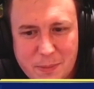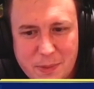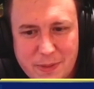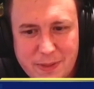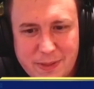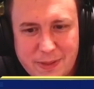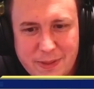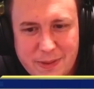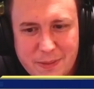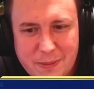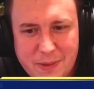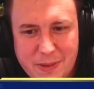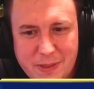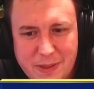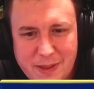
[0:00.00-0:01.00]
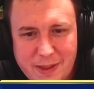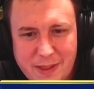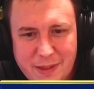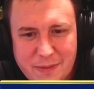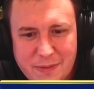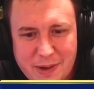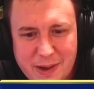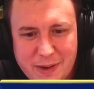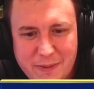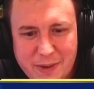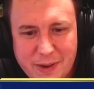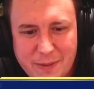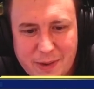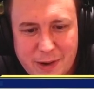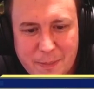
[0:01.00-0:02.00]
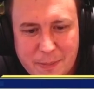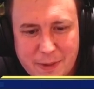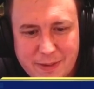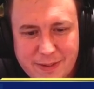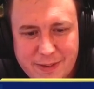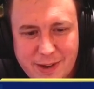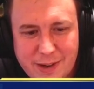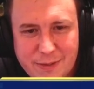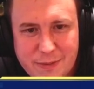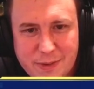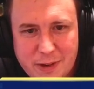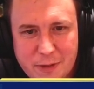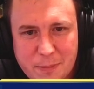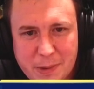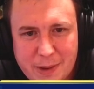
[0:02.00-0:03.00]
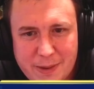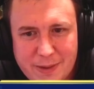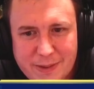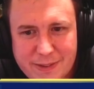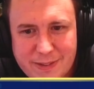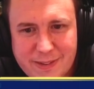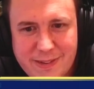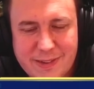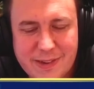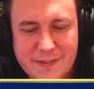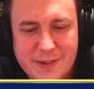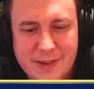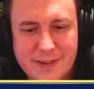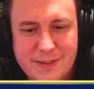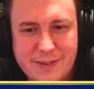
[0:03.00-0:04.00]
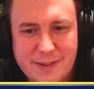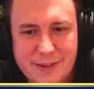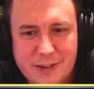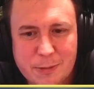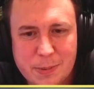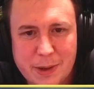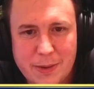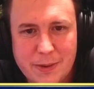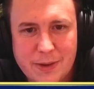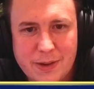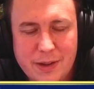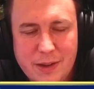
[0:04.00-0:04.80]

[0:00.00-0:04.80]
with the Flowering around because it's going to have 5 power. So this needs to have at least 6 power.